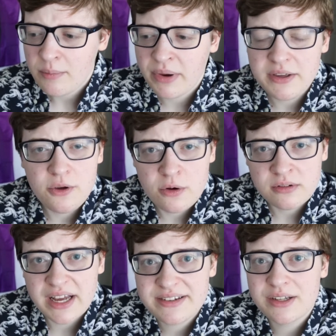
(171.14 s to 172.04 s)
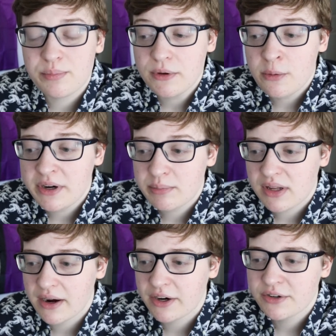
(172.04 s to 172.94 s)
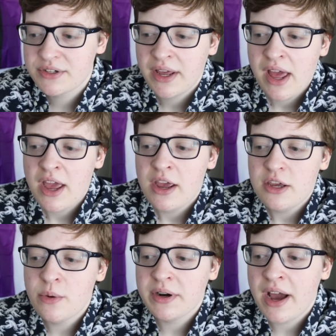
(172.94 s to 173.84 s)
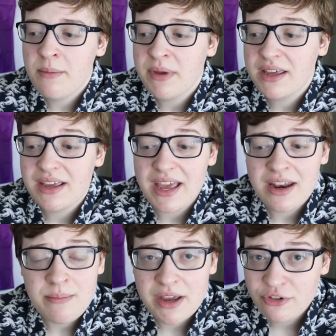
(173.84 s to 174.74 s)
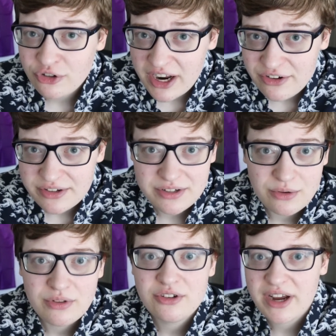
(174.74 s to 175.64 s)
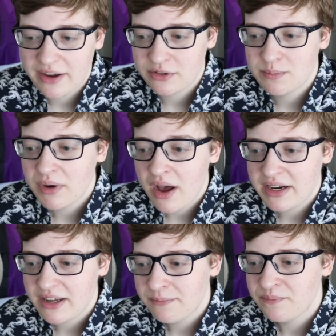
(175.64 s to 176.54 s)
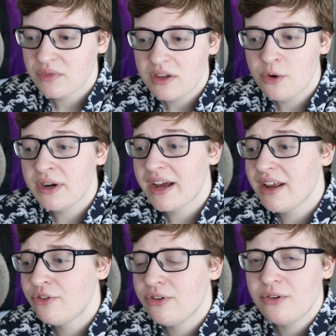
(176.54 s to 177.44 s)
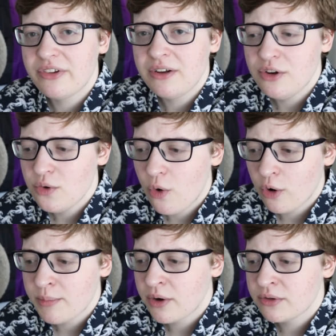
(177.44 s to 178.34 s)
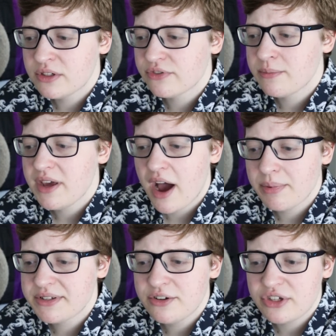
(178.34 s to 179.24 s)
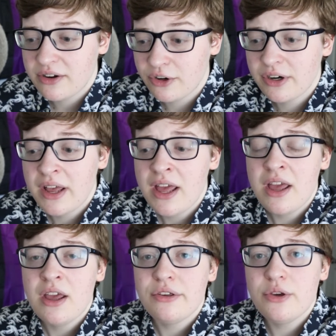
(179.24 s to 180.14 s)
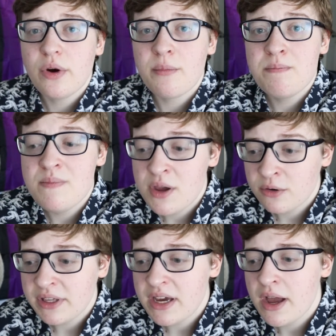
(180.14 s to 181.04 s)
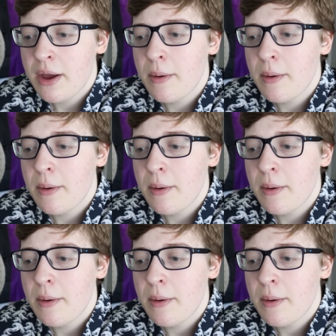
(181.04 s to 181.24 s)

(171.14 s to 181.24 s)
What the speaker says: By utilizing puberty blockers, you are not making any major changes to the child's body. You are not introducing new hormones from the opposite gender. You are merely